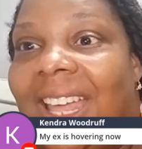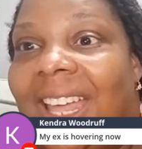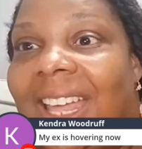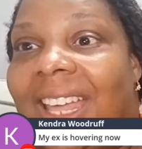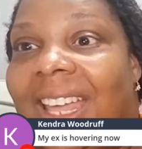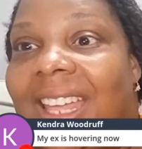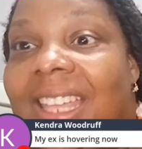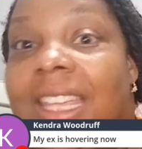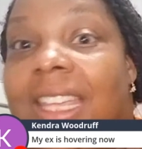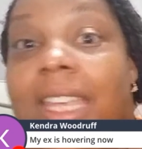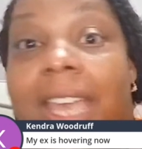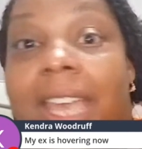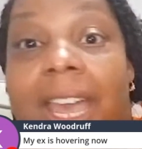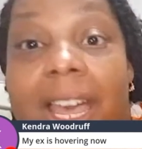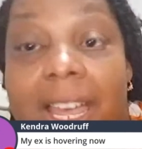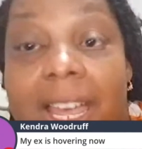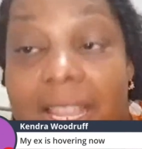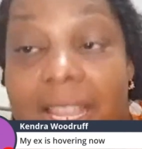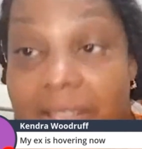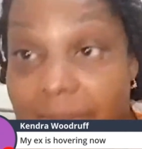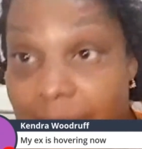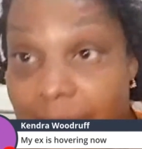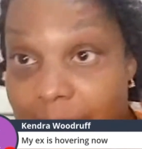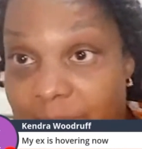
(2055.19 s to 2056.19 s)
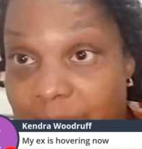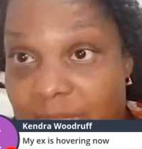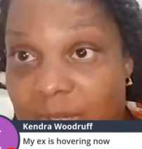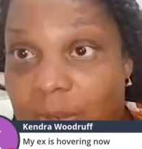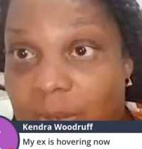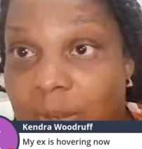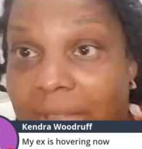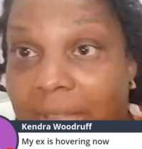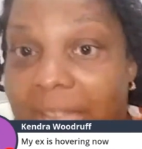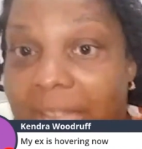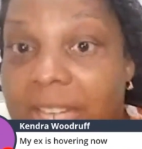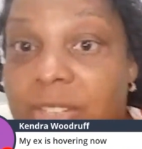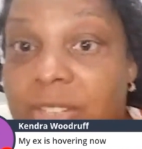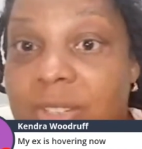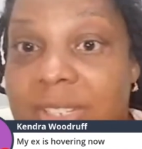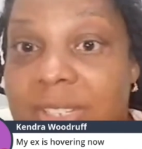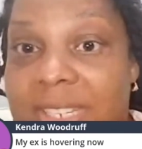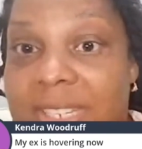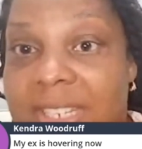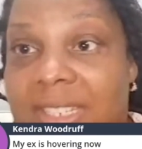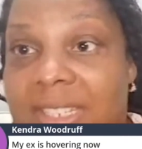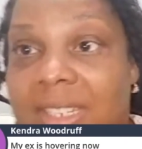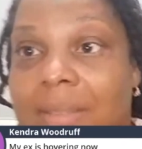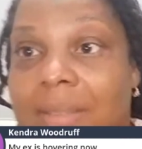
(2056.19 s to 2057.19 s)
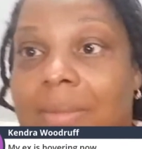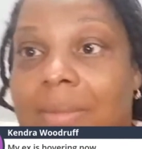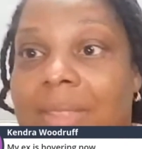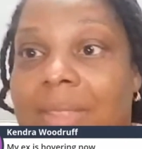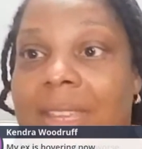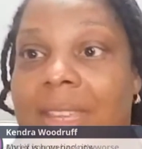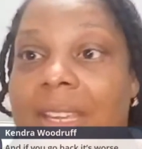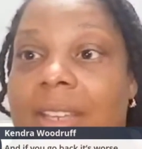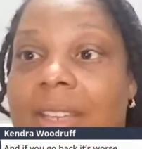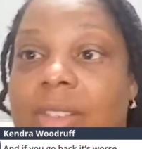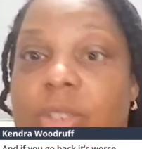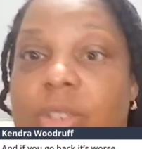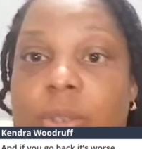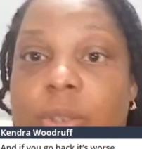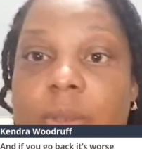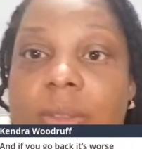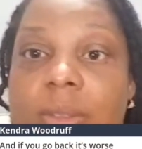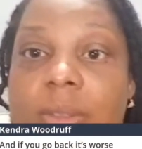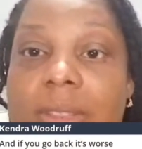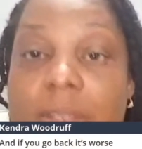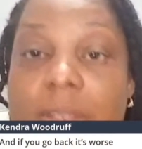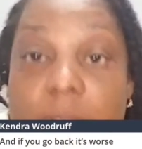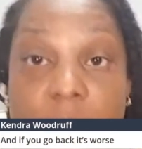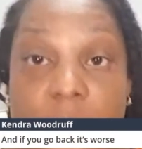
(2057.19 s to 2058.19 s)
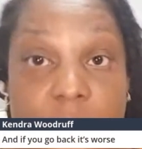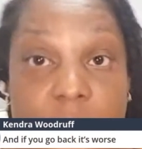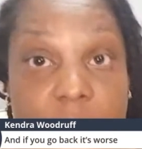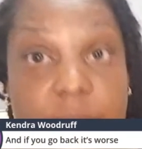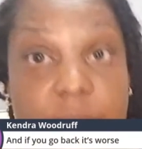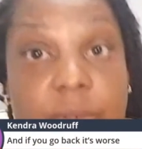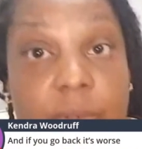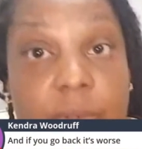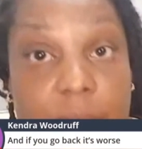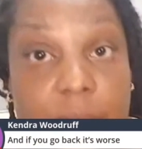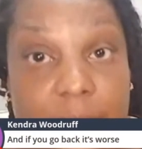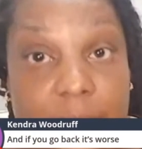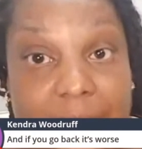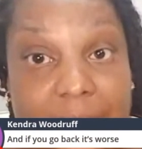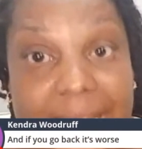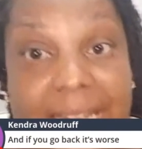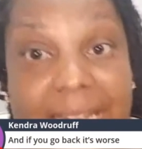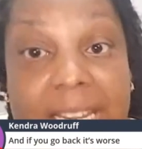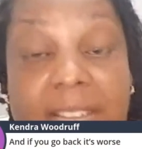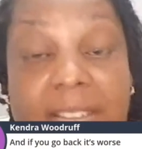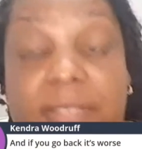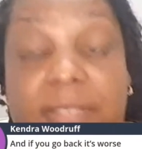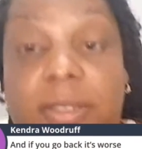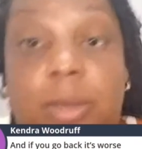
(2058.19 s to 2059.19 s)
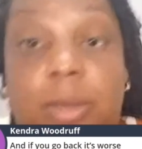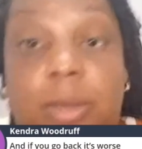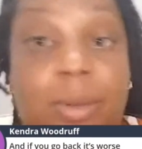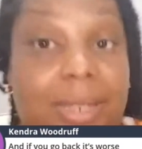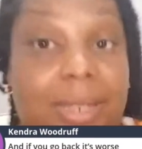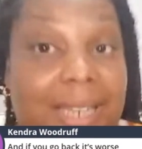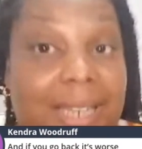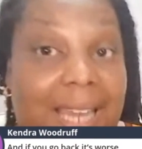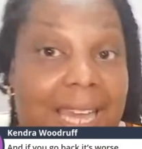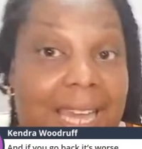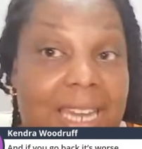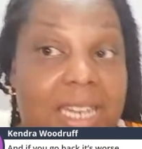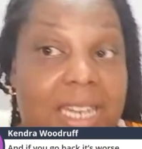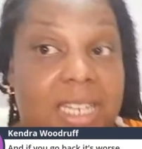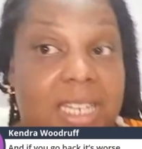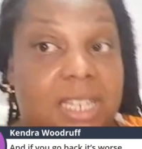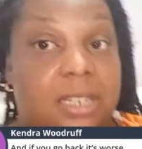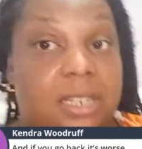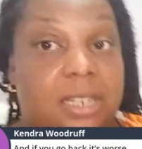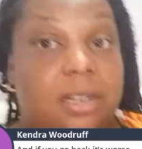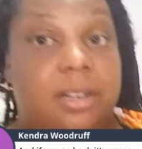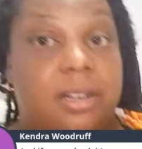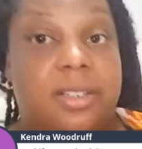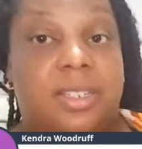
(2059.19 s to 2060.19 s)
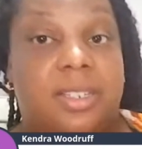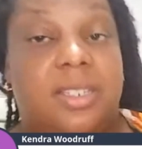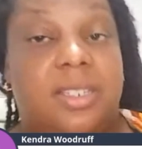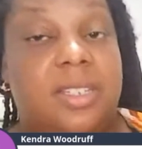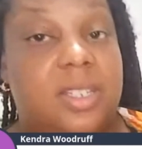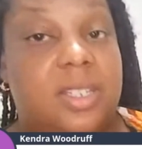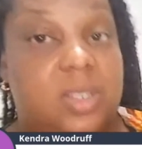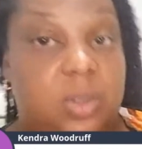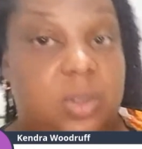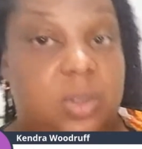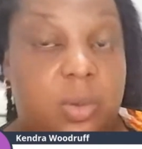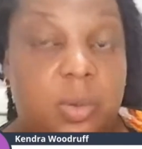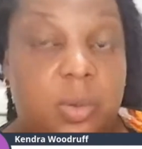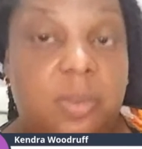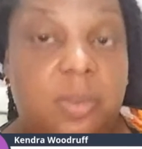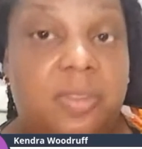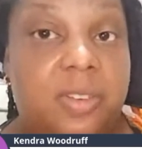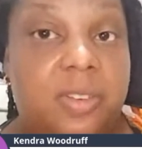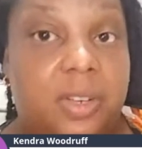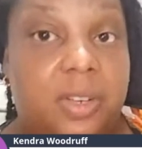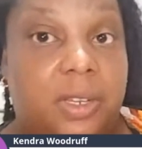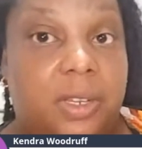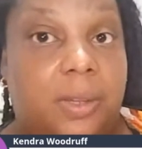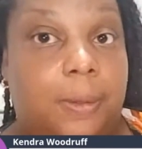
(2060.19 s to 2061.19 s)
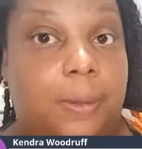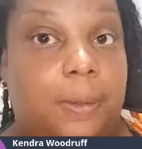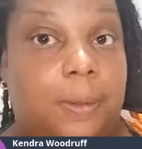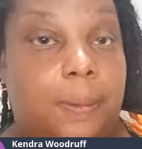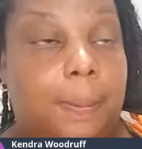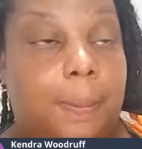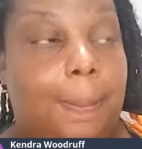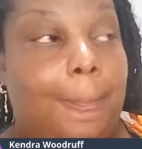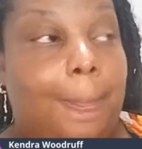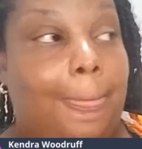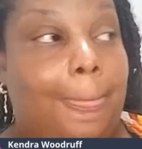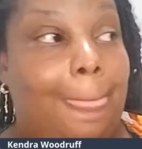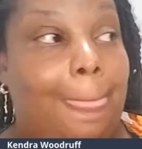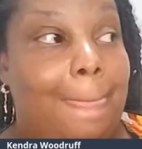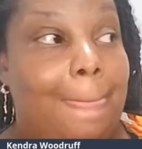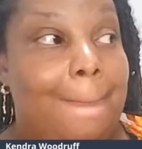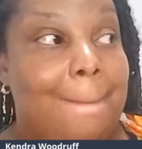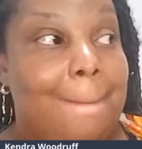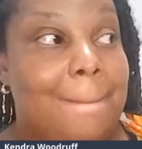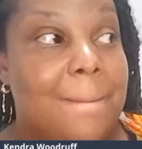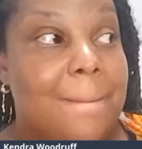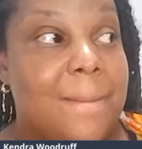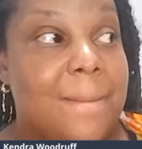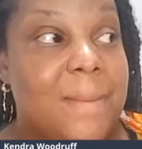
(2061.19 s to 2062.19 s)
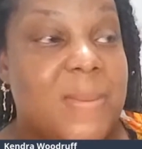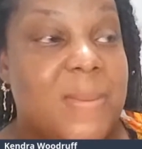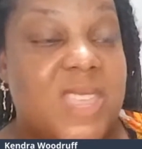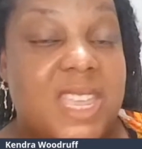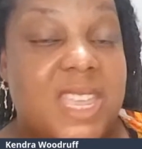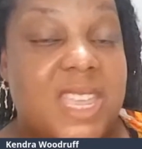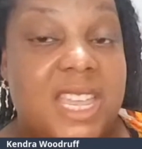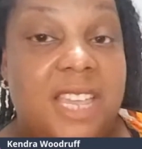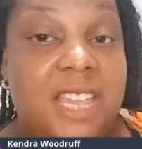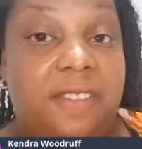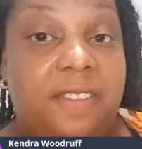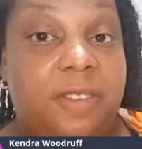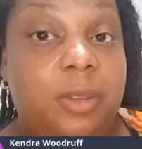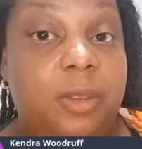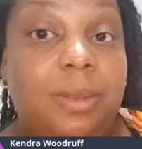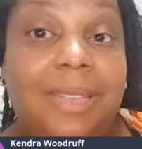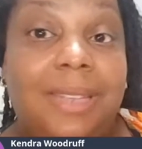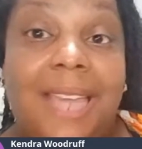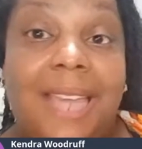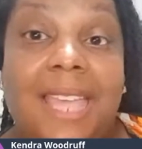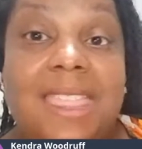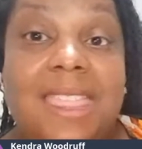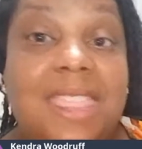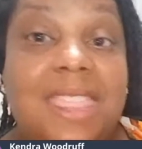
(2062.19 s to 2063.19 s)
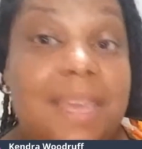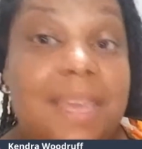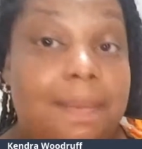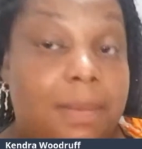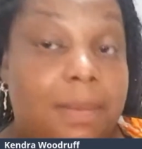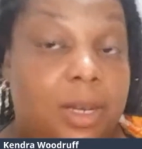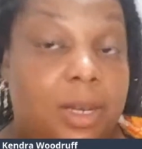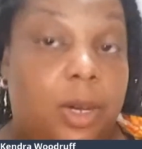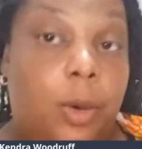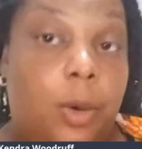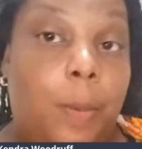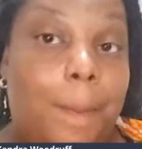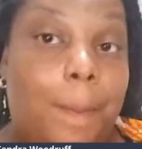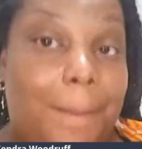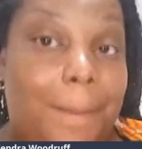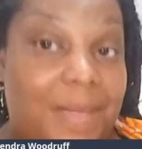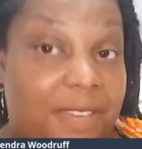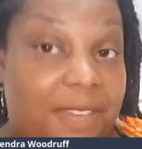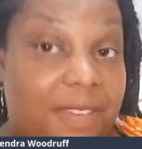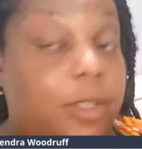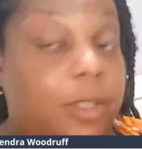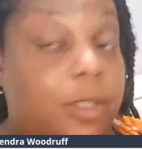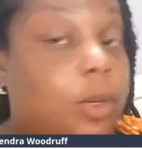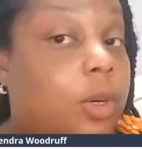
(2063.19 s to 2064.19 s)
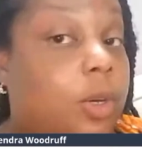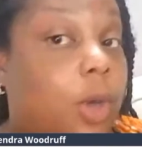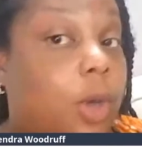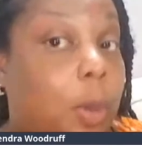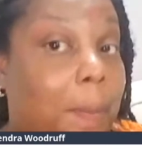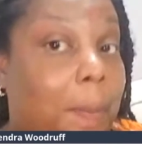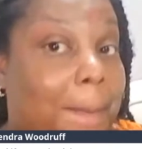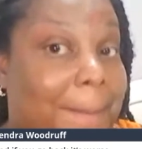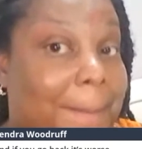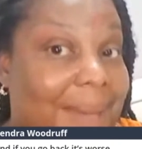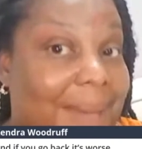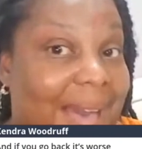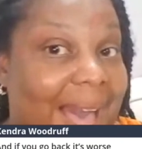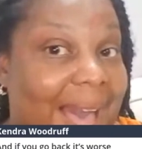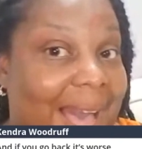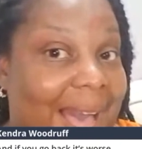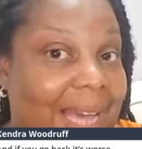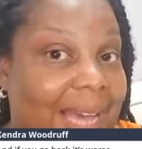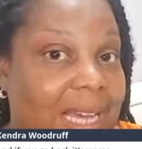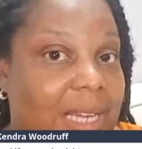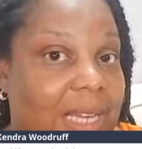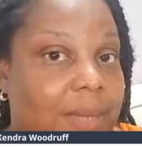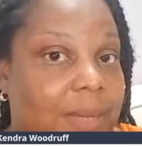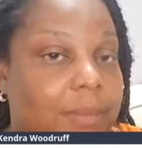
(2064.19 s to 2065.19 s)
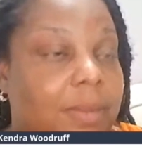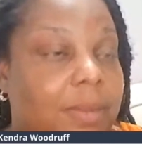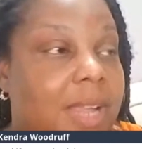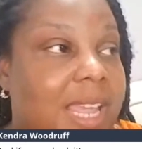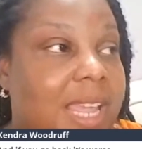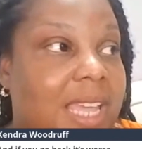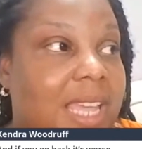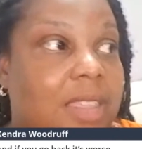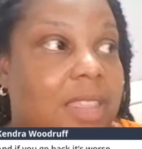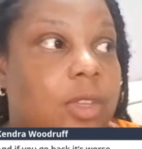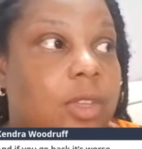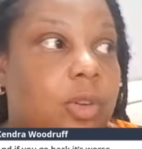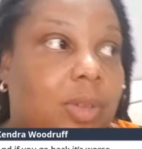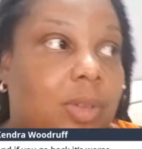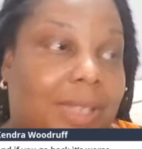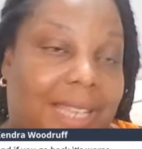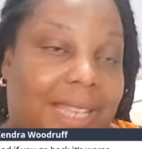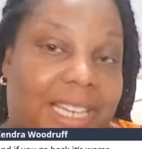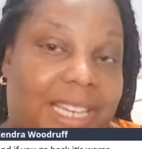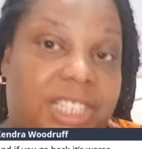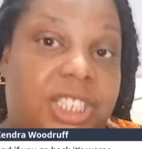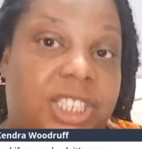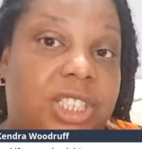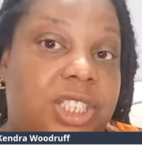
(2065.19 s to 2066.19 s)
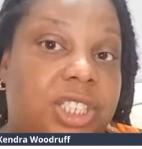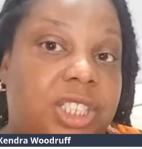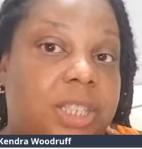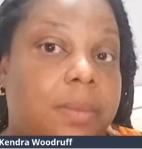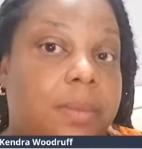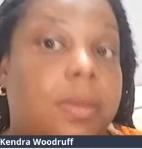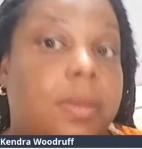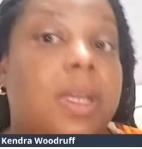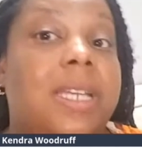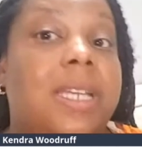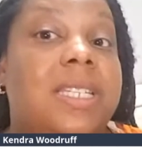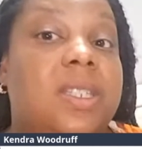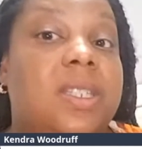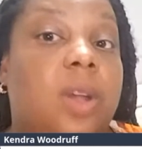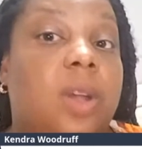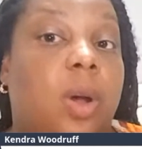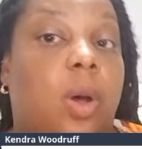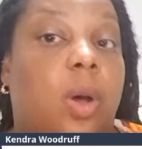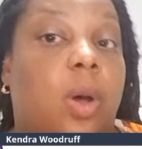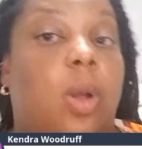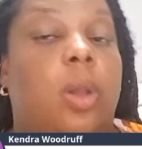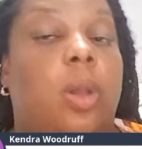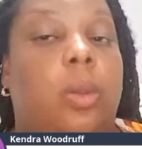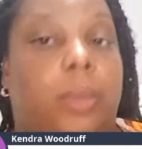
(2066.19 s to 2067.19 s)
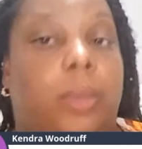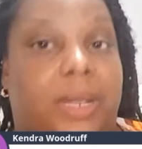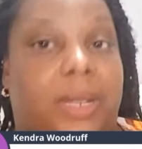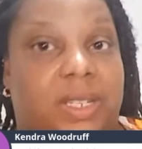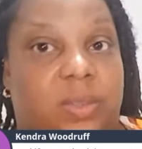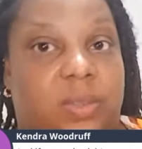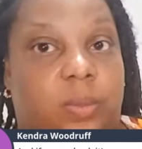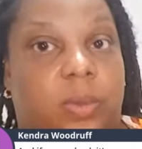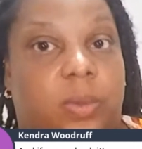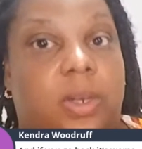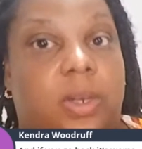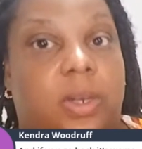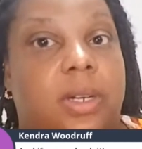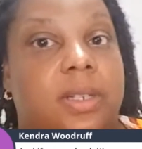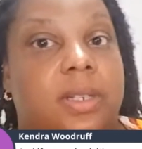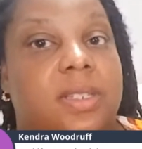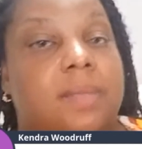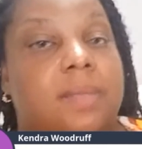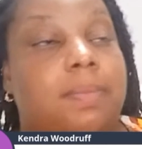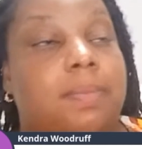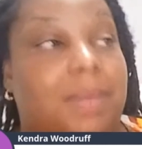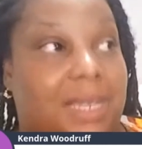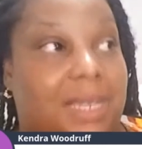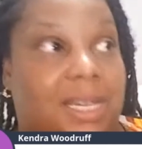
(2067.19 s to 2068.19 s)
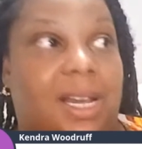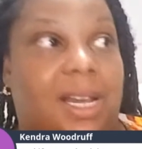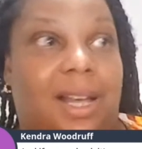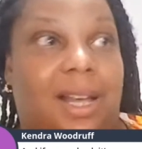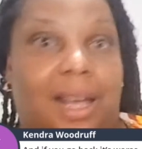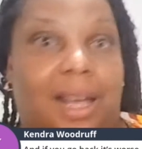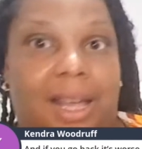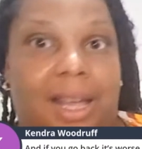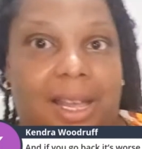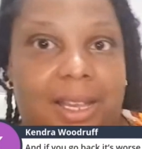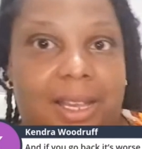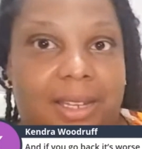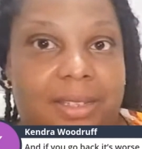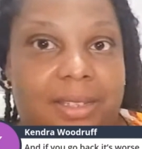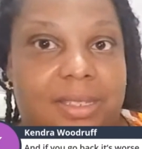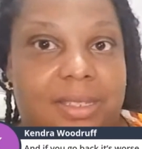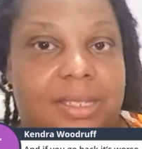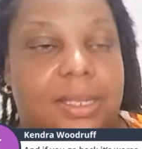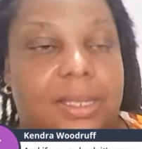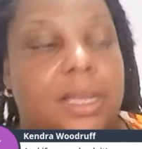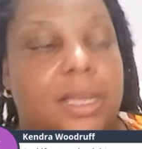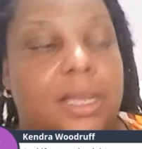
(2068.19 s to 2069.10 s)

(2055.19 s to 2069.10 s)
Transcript: Yeah, so Kendra said something true, that if you let the narcissist hoover you, if you let them go, if you go back, the relationship is always worse because